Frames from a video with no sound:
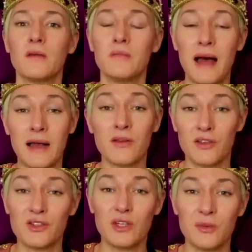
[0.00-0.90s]
manner
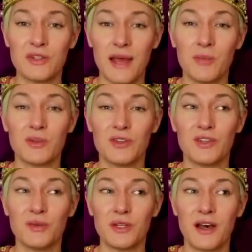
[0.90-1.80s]
that she was able to
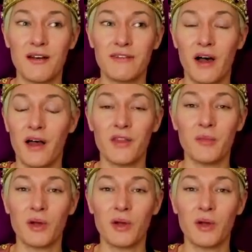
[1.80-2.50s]
do with her father,